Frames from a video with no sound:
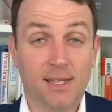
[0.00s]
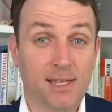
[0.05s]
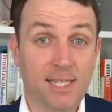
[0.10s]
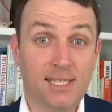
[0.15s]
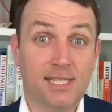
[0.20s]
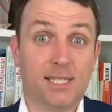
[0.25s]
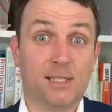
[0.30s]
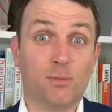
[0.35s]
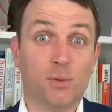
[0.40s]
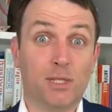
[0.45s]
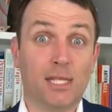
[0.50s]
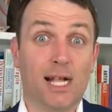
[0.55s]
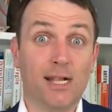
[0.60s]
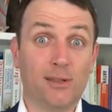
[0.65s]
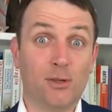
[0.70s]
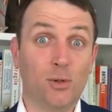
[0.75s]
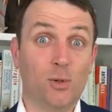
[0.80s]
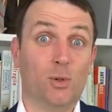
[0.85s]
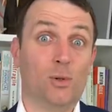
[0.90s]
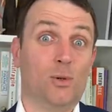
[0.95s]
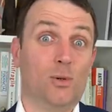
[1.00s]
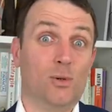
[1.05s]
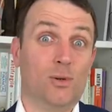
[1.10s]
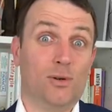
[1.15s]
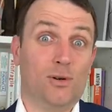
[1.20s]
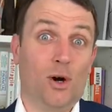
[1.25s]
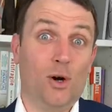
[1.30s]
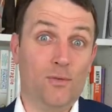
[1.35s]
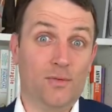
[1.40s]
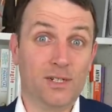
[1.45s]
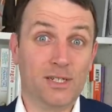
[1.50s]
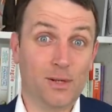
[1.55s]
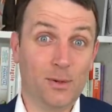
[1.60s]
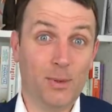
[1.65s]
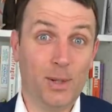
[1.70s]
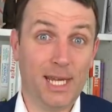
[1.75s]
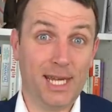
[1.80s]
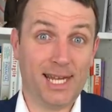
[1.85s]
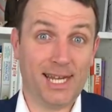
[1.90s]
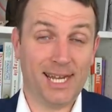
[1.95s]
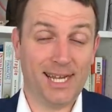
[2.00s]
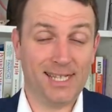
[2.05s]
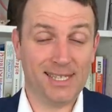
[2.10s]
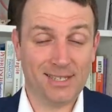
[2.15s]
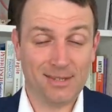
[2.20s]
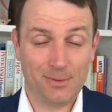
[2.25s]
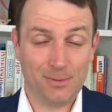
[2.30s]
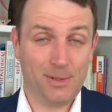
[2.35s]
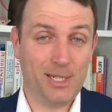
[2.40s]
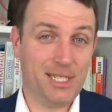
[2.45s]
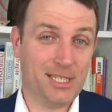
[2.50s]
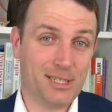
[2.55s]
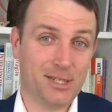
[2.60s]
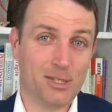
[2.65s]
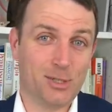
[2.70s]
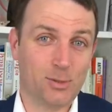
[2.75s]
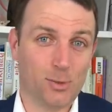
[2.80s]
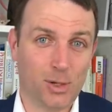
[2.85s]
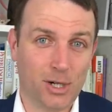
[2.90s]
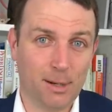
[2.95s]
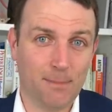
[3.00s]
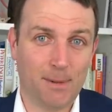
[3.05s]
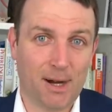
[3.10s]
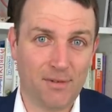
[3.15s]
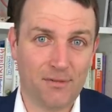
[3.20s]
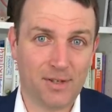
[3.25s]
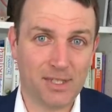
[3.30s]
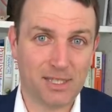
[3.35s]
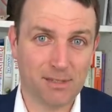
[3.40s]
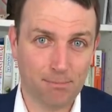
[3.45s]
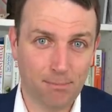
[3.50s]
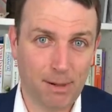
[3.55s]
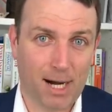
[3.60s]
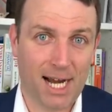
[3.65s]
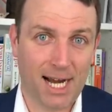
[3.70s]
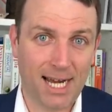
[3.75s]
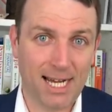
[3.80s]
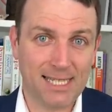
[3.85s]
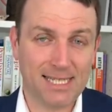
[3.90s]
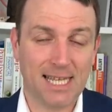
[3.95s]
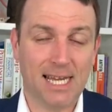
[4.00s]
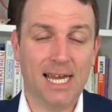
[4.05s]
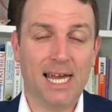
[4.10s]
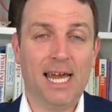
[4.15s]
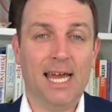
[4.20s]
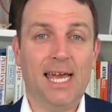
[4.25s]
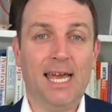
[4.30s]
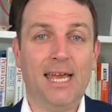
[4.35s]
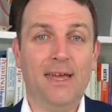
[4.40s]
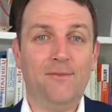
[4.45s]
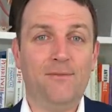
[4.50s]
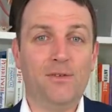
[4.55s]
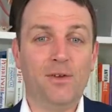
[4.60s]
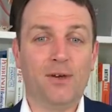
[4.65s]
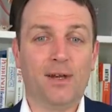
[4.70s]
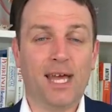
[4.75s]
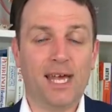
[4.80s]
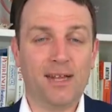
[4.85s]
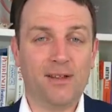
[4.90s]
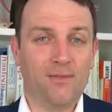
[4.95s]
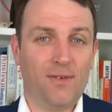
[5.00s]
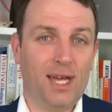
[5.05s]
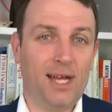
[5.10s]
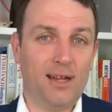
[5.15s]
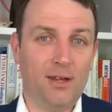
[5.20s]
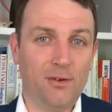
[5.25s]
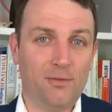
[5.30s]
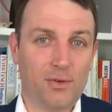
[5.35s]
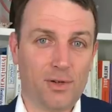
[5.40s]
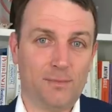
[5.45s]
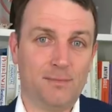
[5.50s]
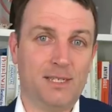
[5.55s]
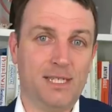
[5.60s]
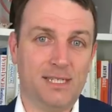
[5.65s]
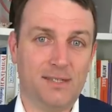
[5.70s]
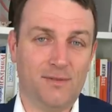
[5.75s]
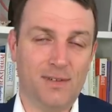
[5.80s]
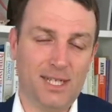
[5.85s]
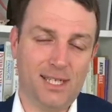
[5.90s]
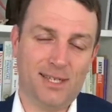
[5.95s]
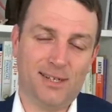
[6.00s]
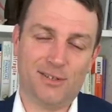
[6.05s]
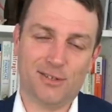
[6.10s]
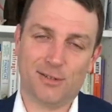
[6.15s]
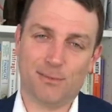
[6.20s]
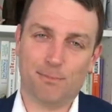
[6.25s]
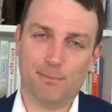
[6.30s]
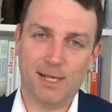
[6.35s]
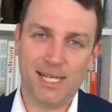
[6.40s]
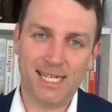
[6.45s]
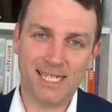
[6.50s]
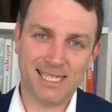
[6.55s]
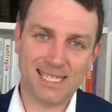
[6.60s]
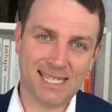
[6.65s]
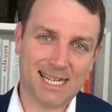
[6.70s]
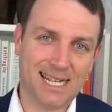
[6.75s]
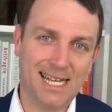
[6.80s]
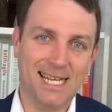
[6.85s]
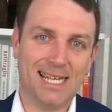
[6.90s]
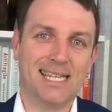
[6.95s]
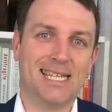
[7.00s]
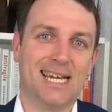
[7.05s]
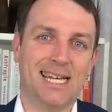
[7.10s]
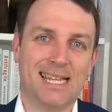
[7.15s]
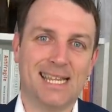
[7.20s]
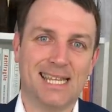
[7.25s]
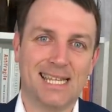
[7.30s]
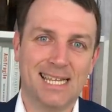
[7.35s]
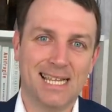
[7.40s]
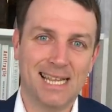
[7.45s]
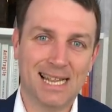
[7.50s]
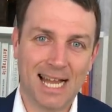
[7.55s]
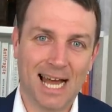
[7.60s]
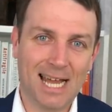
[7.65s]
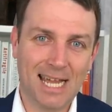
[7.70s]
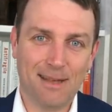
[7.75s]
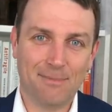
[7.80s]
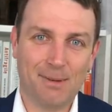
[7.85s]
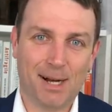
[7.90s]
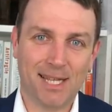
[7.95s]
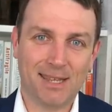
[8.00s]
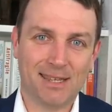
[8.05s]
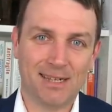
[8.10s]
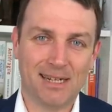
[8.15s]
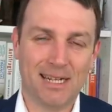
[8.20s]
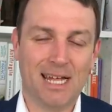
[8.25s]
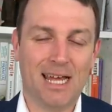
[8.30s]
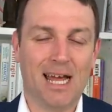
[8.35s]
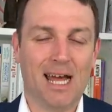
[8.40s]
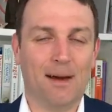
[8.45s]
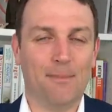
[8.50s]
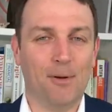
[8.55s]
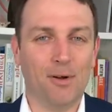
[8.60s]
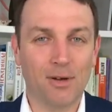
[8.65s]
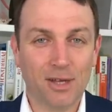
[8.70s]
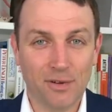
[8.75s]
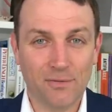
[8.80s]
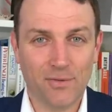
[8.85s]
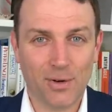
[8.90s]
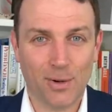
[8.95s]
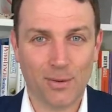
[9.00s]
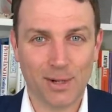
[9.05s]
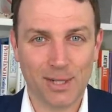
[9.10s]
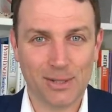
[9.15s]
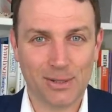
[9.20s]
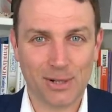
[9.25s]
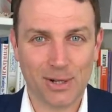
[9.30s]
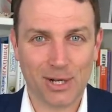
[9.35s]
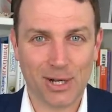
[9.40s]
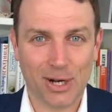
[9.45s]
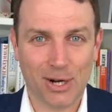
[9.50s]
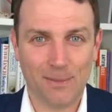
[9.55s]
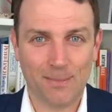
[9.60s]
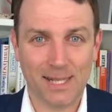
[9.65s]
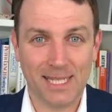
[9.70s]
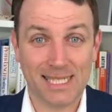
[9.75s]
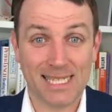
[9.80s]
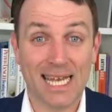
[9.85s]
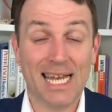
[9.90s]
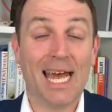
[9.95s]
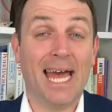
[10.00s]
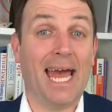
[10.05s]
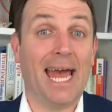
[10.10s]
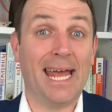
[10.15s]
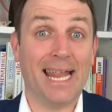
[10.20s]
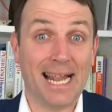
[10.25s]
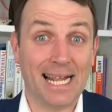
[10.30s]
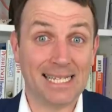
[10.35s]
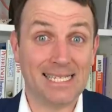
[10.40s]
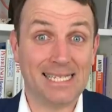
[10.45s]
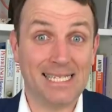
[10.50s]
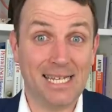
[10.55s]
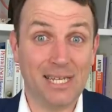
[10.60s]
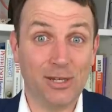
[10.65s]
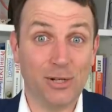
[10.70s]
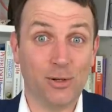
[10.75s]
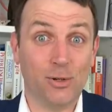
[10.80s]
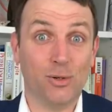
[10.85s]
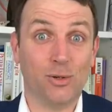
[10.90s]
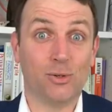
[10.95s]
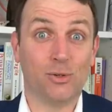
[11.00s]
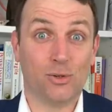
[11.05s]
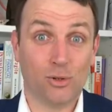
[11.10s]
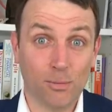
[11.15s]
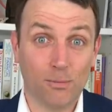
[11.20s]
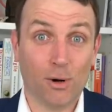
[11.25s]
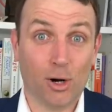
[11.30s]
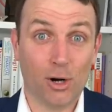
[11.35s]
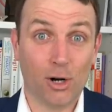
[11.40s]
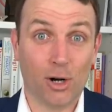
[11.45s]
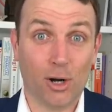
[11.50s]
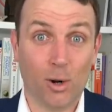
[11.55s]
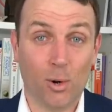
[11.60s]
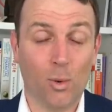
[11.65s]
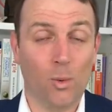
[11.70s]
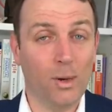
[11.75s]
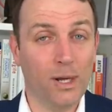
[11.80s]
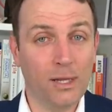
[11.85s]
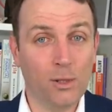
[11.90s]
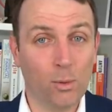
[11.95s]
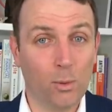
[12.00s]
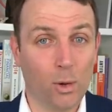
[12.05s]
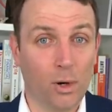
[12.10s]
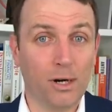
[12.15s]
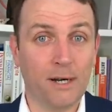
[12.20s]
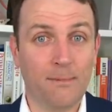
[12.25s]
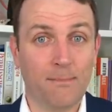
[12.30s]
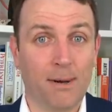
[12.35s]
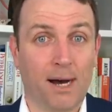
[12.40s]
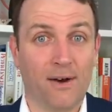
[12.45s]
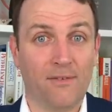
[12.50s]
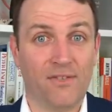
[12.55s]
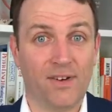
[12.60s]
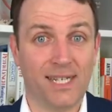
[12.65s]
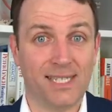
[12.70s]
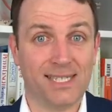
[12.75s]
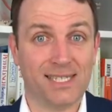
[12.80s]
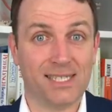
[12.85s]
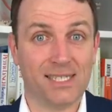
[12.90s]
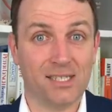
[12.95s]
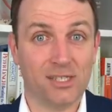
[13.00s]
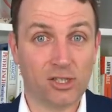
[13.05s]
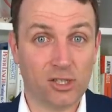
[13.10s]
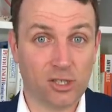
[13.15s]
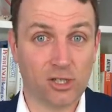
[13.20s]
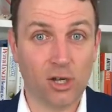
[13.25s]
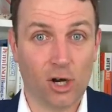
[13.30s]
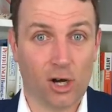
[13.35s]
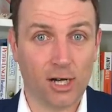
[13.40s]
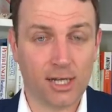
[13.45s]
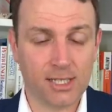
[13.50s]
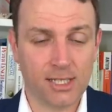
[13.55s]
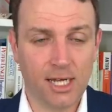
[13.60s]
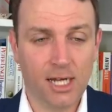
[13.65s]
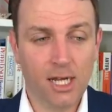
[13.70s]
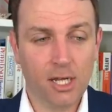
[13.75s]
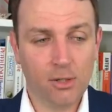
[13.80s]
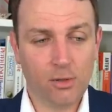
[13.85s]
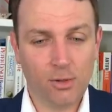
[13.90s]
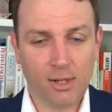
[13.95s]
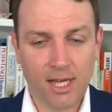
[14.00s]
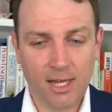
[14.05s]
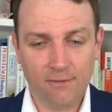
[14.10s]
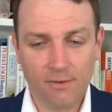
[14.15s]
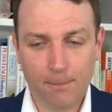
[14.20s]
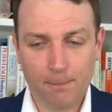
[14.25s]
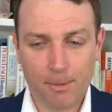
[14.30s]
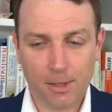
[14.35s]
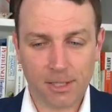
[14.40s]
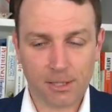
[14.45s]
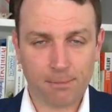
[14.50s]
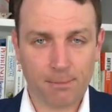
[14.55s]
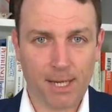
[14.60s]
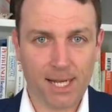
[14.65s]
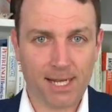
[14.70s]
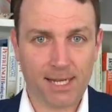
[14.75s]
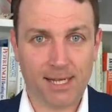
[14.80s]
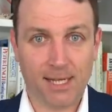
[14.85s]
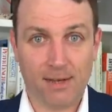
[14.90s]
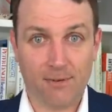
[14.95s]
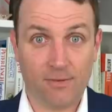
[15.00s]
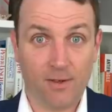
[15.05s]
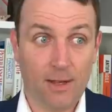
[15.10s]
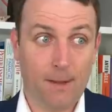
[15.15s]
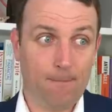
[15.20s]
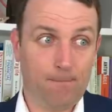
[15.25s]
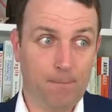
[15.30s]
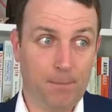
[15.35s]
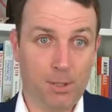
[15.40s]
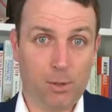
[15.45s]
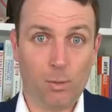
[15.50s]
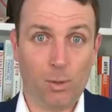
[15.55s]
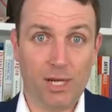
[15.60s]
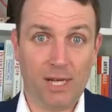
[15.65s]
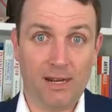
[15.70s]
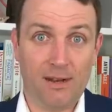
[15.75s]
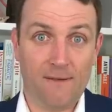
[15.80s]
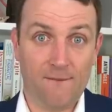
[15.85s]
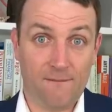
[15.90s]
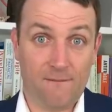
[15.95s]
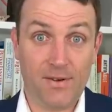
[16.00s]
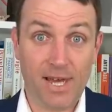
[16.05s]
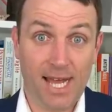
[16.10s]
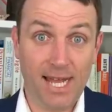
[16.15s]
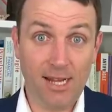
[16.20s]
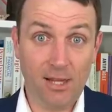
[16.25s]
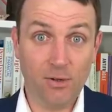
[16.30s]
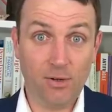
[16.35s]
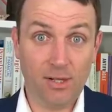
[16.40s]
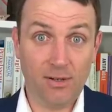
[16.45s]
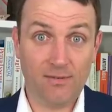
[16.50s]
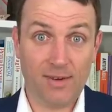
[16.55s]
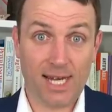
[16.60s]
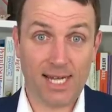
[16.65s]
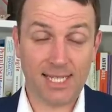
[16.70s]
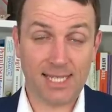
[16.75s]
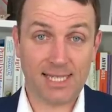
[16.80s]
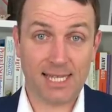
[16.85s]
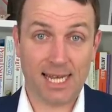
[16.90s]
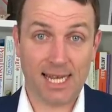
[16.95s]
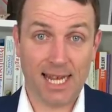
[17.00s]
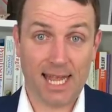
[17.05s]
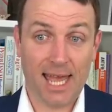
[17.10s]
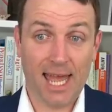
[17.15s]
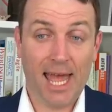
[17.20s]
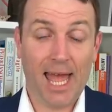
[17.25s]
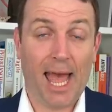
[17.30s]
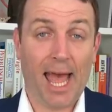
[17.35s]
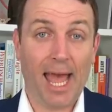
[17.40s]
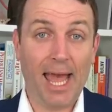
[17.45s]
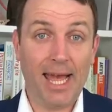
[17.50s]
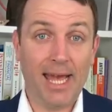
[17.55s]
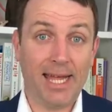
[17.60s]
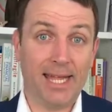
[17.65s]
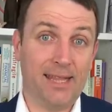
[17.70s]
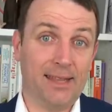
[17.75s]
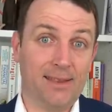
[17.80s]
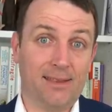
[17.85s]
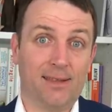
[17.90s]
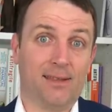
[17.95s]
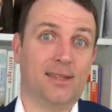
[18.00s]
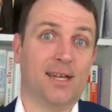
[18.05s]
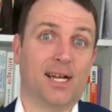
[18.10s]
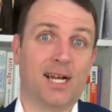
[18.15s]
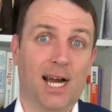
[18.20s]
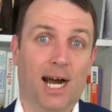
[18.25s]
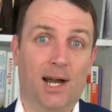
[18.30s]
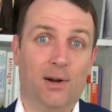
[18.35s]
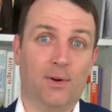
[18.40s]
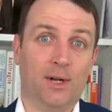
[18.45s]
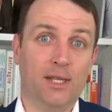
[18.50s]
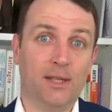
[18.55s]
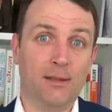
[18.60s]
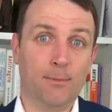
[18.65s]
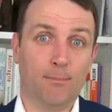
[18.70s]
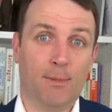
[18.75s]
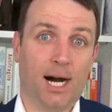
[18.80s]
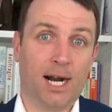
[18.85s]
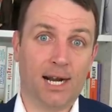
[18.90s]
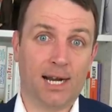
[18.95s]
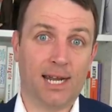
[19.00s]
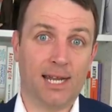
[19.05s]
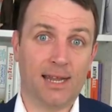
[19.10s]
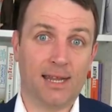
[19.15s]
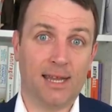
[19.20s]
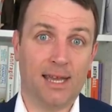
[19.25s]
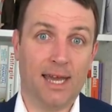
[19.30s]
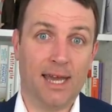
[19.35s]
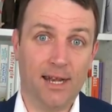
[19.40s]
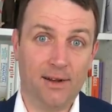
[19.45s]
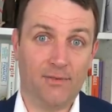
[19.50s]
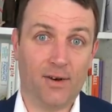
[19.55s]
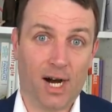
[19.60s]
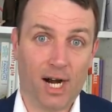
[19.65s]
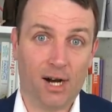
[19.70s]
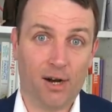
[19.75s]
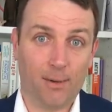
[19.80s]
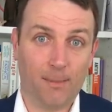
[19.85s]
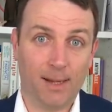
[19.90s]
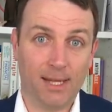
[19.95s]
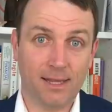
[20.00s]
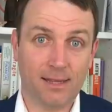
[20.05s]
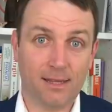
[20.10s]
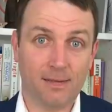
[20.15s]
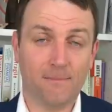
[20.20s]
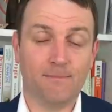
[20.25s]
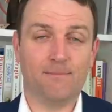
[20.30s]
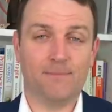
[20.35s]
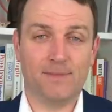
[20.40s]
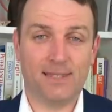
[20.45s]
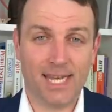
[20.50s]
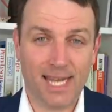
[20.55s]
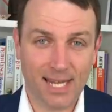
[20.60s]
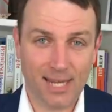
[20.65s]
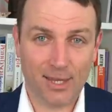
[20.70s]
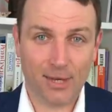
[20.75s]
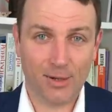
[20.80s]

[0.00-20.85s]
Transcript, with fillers: This is what I'll do over the weekend, research Warren Buffett's buys. If you get value from these videos, please click that like button. I'm looking forward to your comments, and I'll see you tomorrow with Warren Buffett's stocks to give a perspective between value investing and the current market environment. Thank